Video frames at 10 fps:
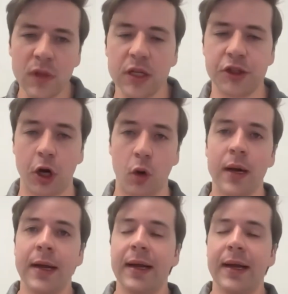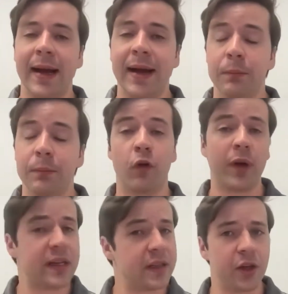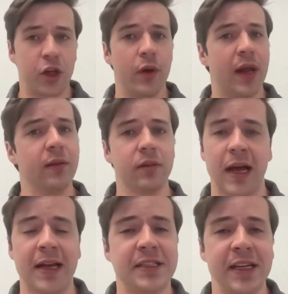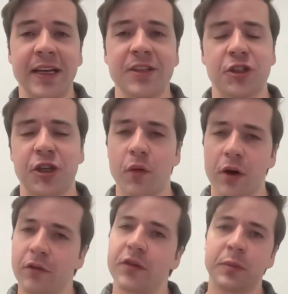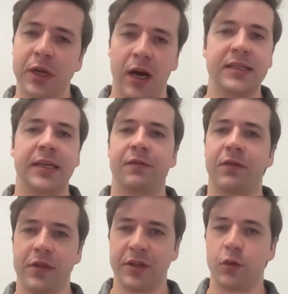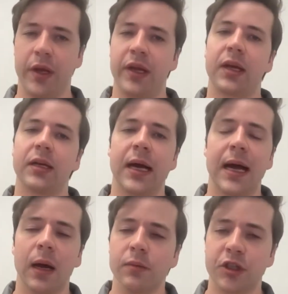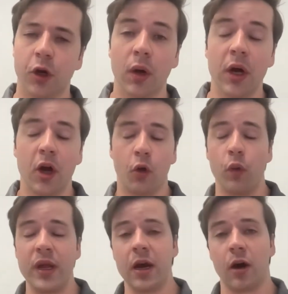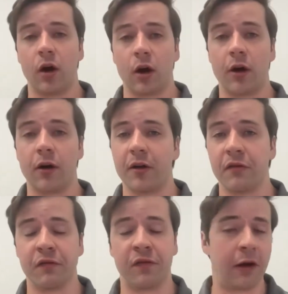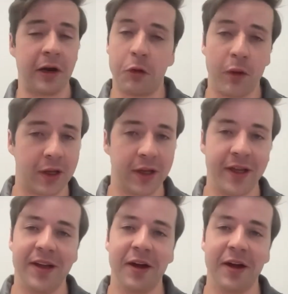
So um, before we get to the q&a last thing is just going over some content for this week um, so we are very quickly